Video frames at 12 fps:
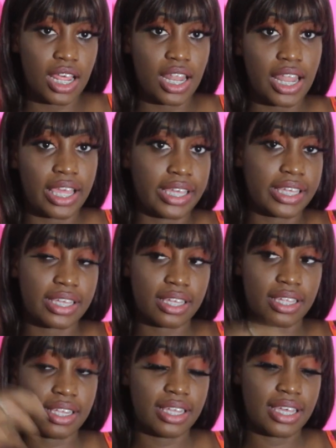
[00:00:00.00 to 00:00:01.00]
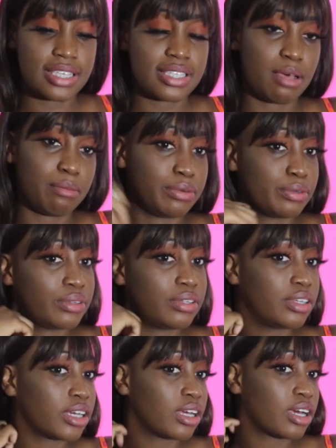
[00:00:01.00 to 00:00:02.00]
like, example,
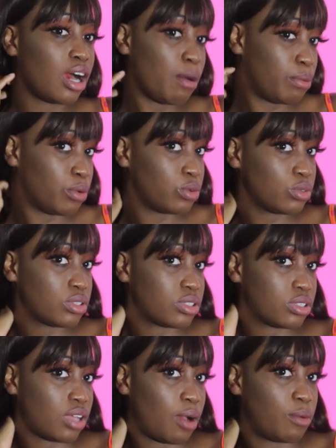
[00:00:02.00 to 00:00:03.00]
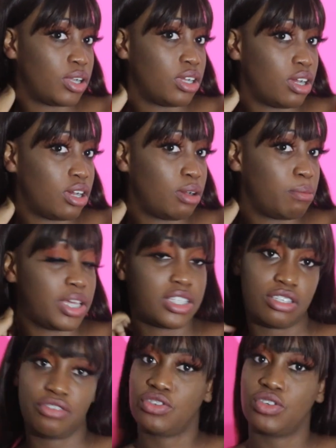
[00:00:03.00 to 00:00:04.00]
couples. I want to
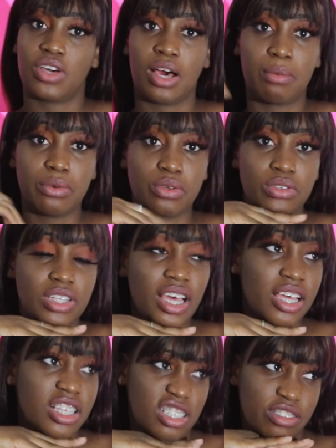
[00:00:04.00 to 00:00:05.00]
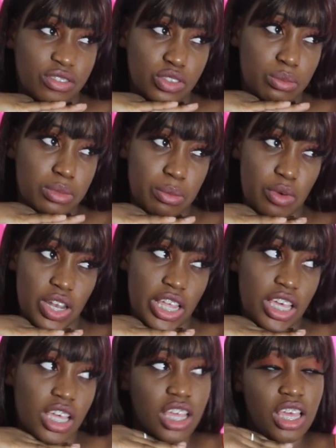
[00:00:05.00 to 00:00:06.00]
interview couples, not interview, but more
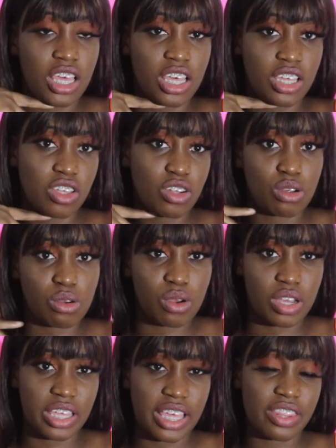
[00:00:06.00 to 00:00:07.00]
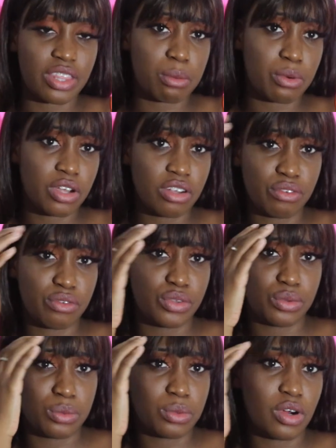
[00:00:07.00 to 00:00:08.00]
like, you know, get their point of
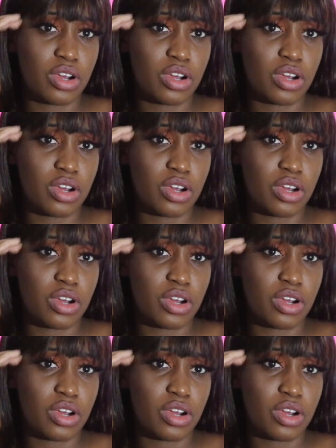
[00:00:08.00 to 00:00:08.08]
view